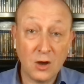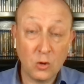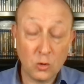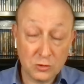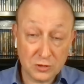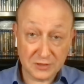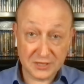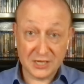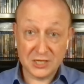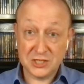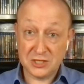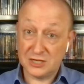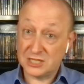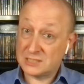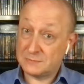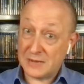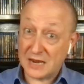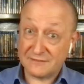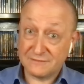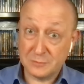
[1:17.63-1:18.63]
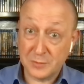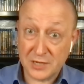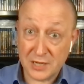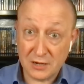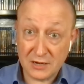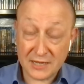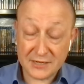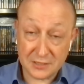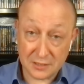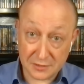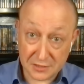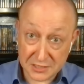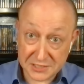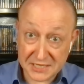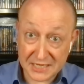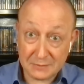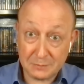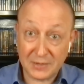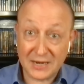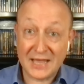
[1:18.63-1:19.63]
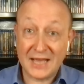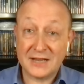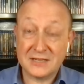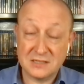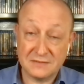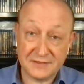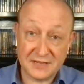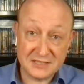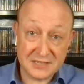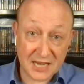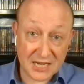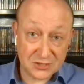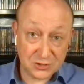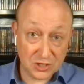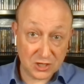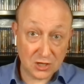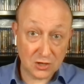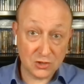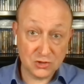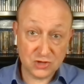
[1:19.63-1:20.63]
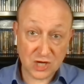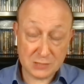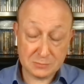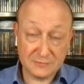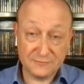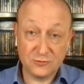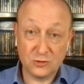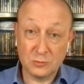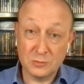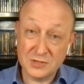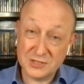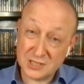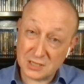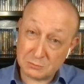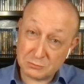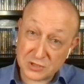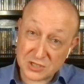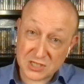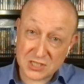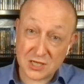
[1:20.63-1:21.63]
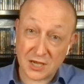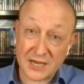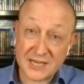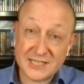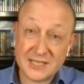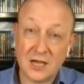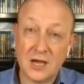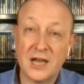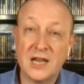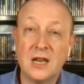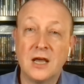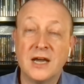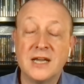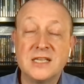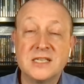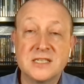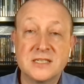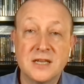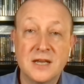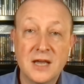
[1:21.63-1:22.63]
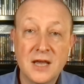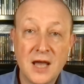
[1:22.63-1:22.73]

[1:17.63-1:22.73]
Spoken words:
All the things you'd expect from an OLED, the deep blacks, the fantastic contrast performance, the precise highlights